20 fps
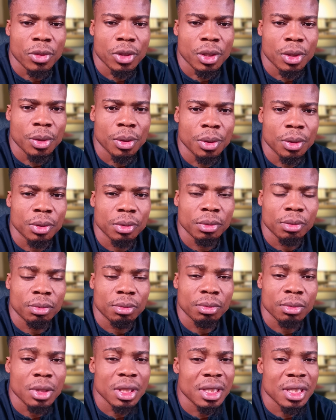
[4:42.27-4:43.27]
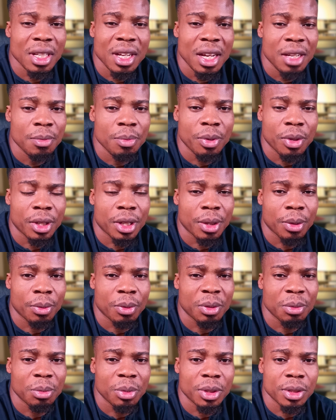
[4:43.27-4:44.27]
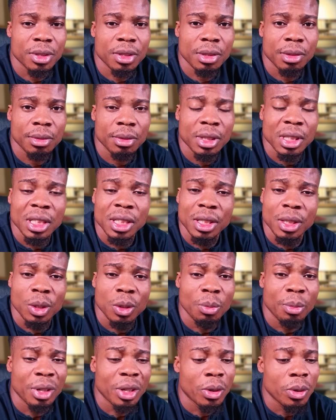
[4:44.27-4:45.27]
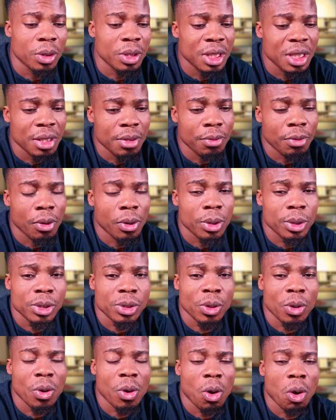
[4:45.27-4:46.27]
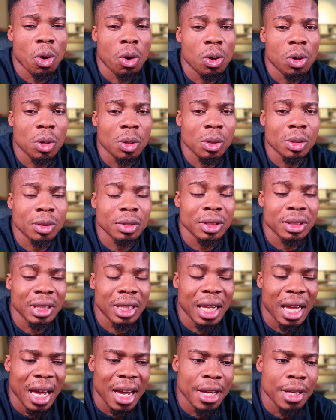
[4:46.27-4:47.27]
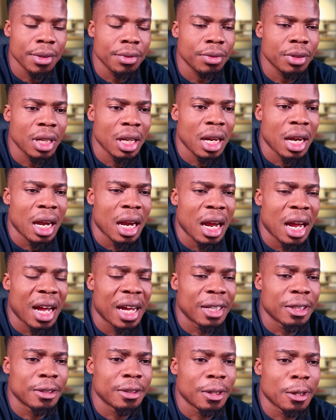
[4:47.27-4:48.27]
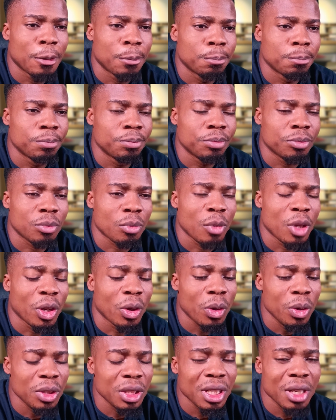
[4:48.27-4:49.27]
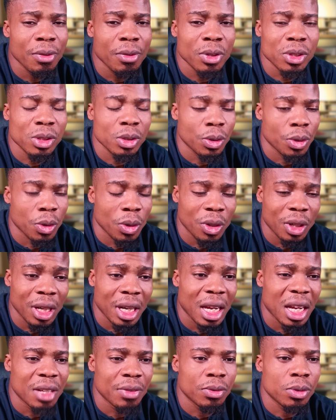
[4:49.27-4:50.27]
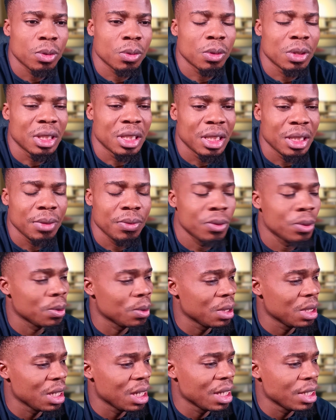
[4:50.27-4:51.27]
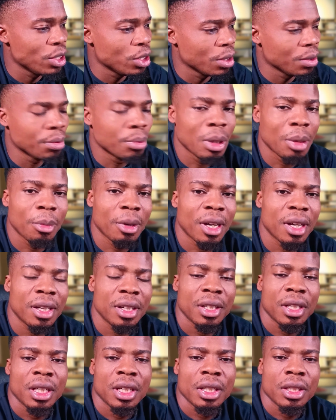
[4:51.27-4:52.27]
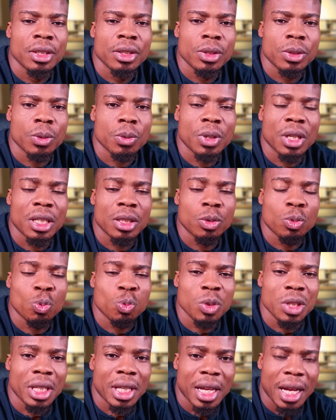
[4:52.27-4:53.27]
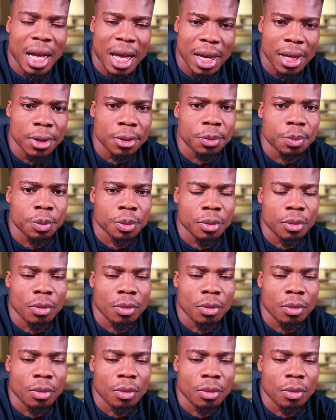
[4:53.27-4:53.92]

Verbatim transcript: You know, it's a heartbreaking one, but you know, may God give us all life and um, may God give us long life to live to the age of Mama so that we can